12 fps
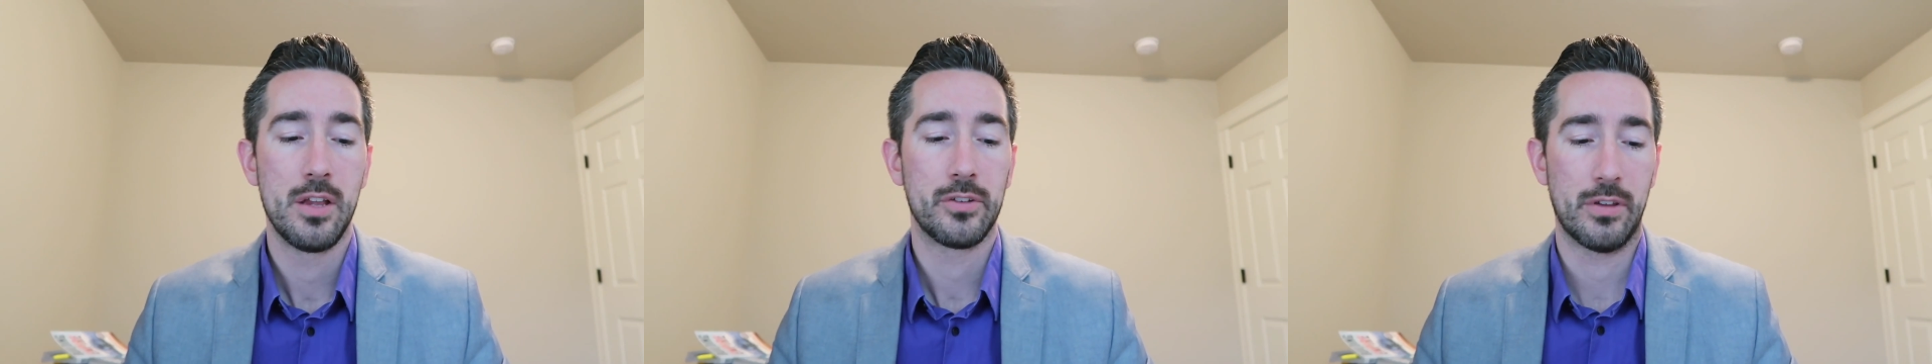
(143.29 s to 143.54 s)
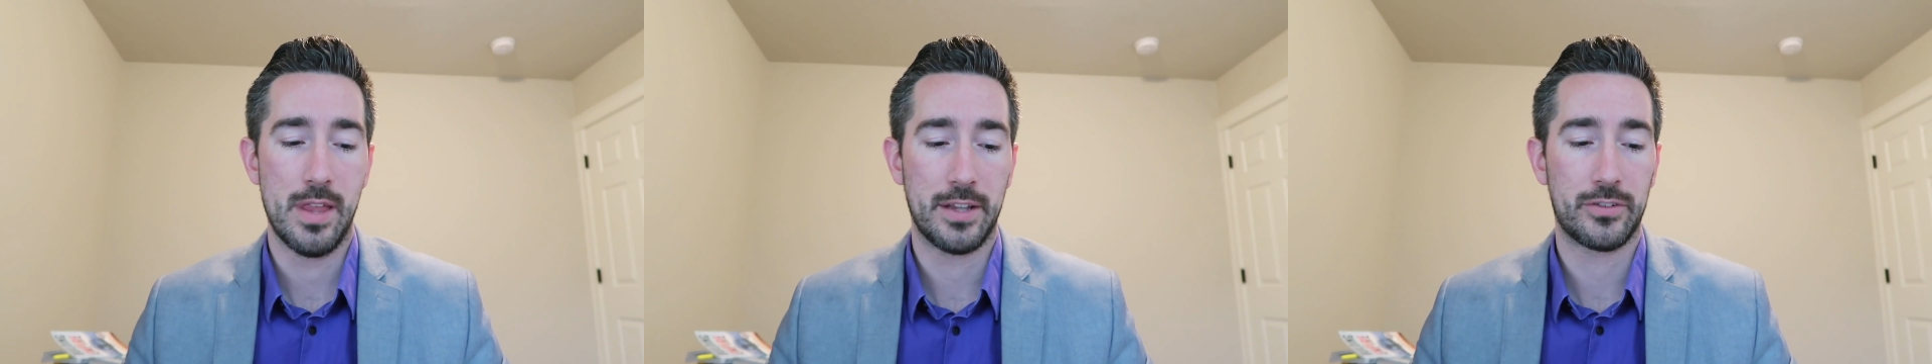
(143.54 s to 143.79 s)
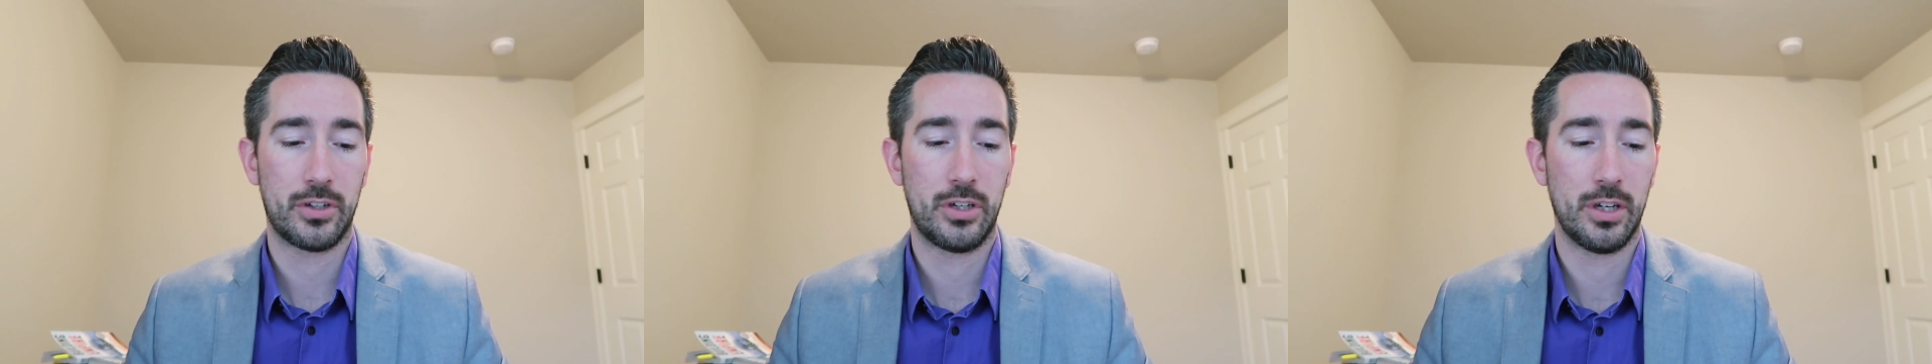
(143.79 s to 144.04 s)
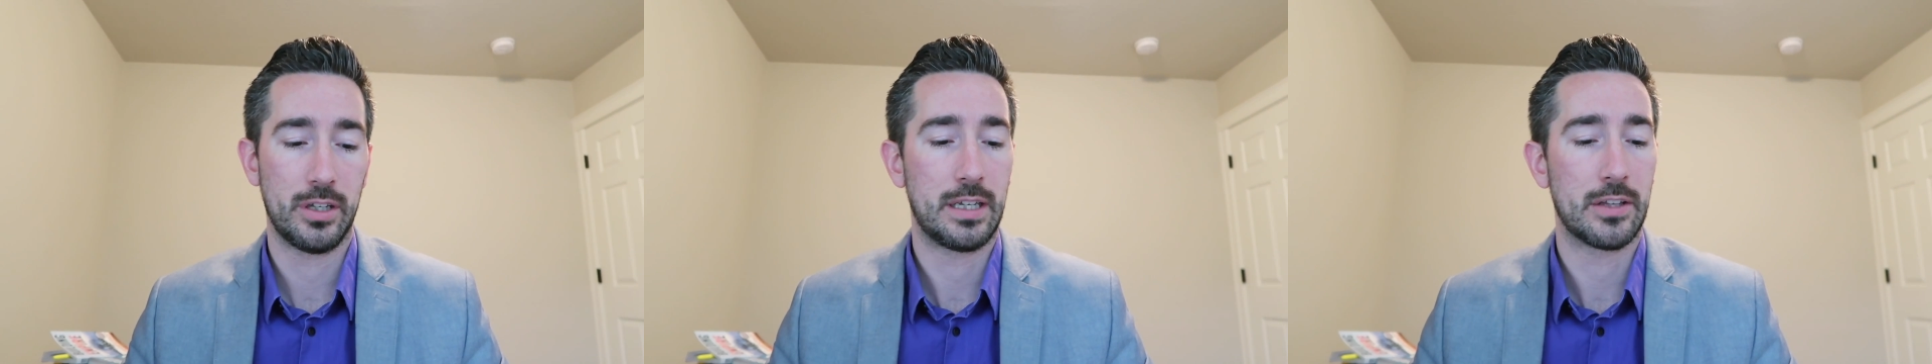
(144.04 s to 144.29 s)
so that's
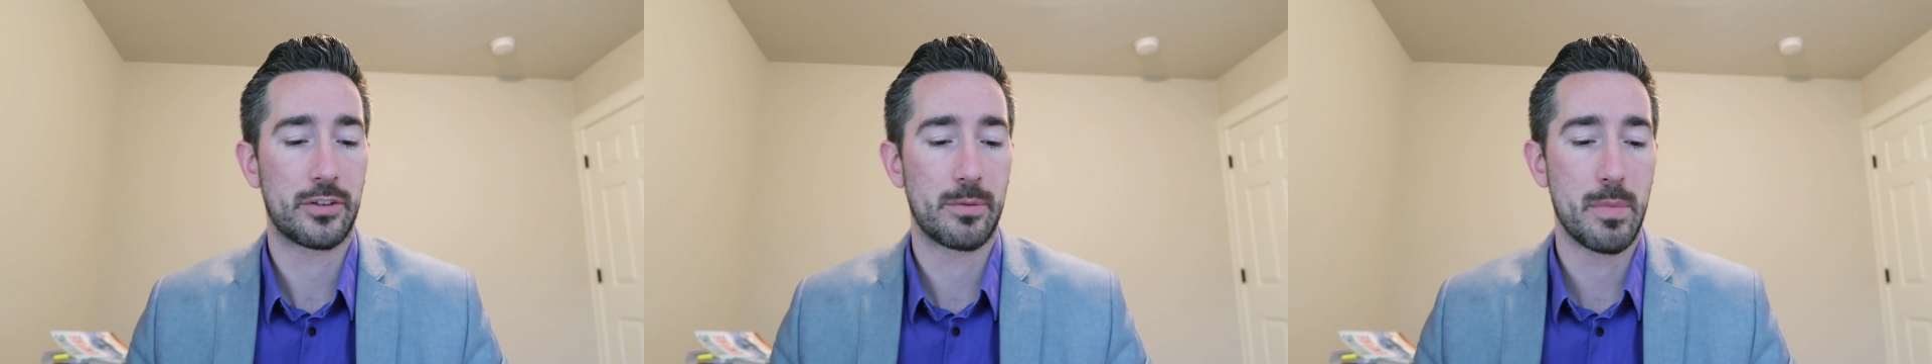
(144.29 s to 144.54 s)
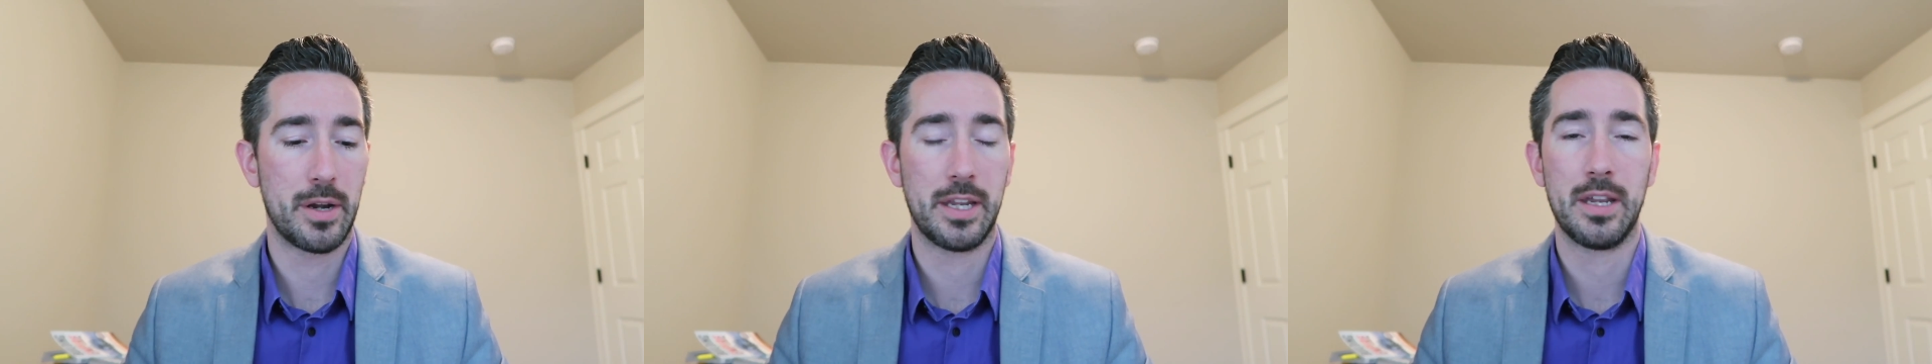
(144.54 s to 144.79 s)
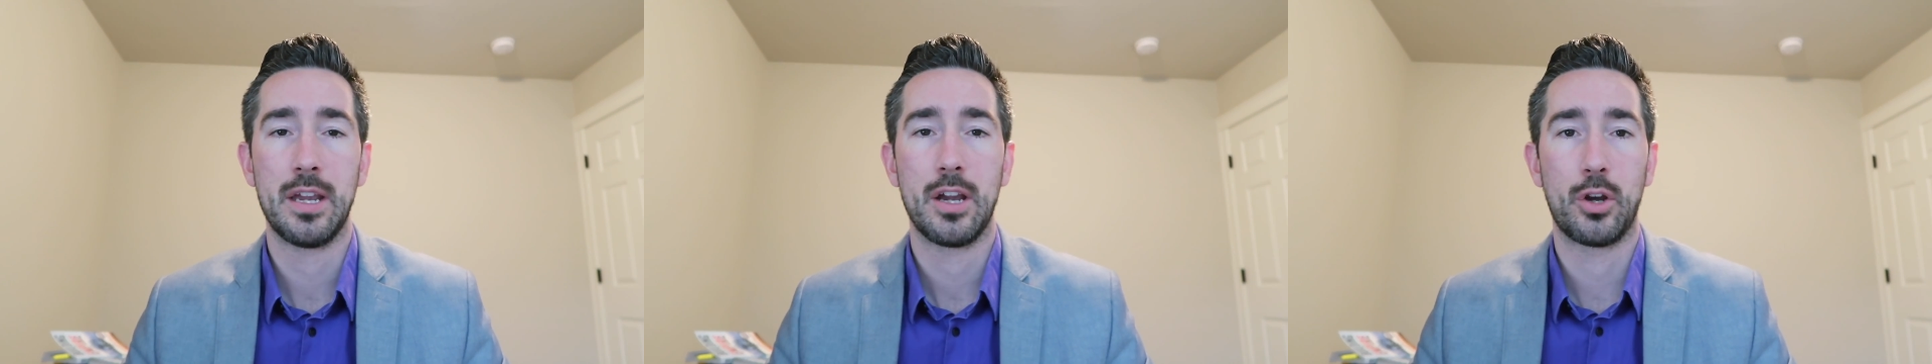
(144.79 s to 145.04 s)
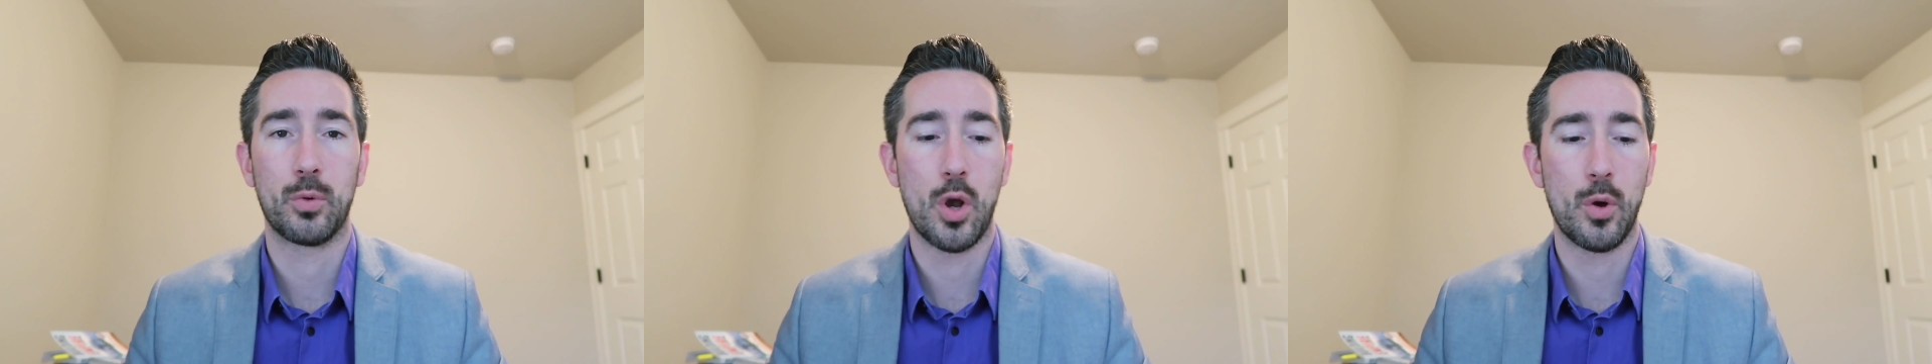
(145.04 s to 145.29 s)
good. Get their money
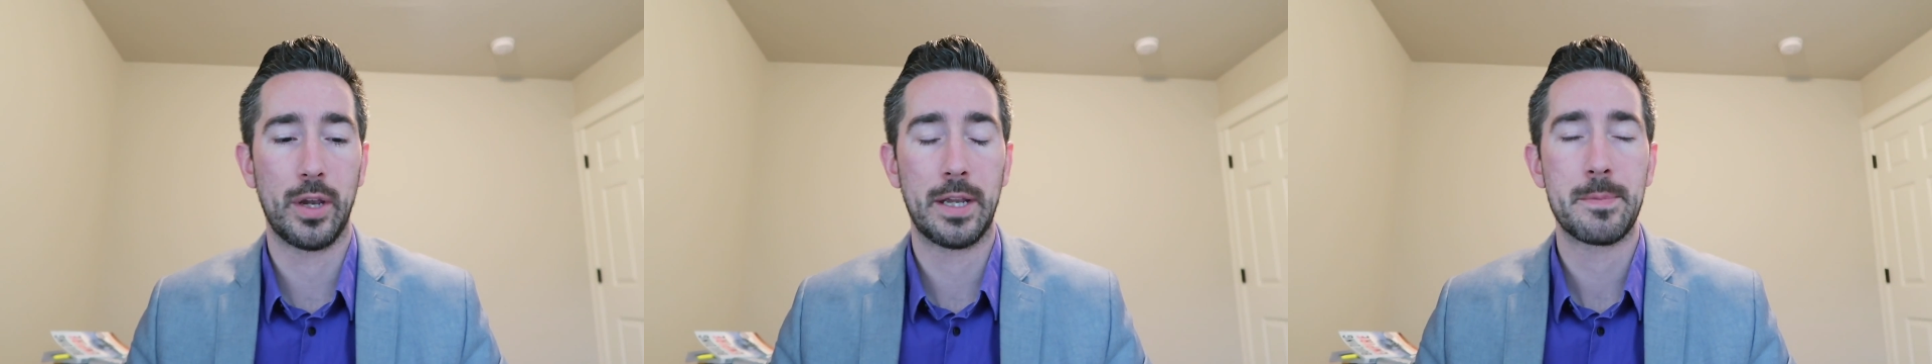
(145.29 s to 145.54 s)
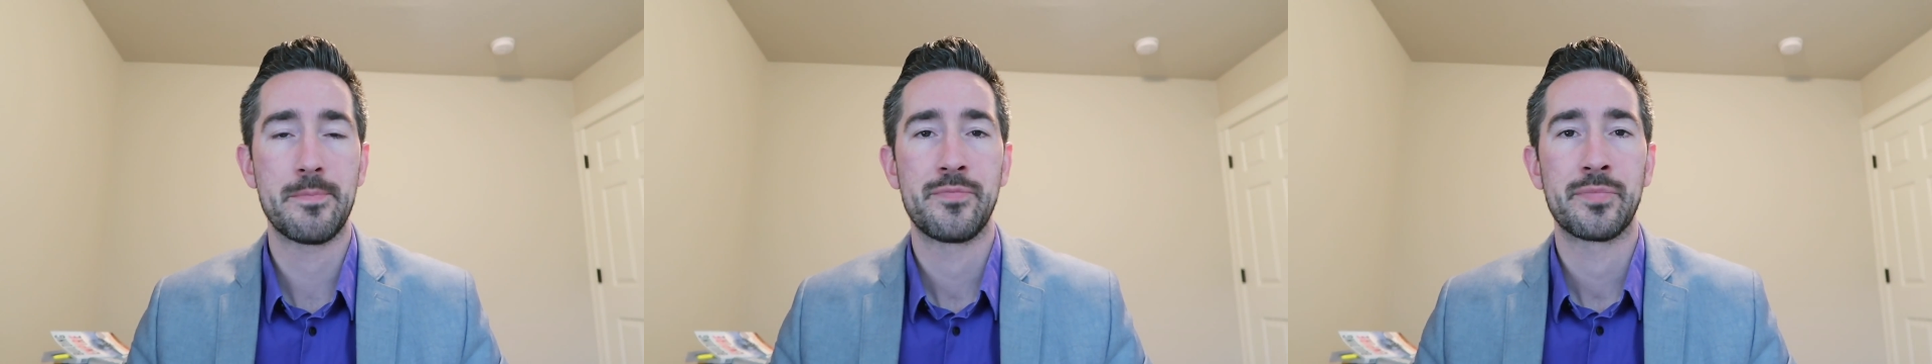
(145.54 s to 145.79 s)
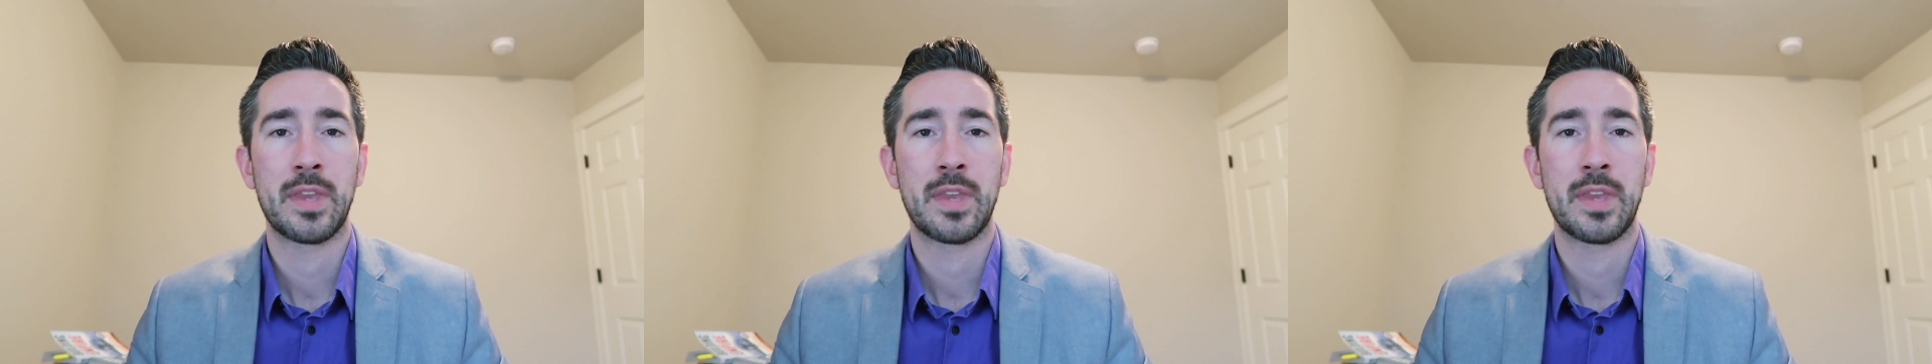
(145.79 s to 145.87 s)
growing.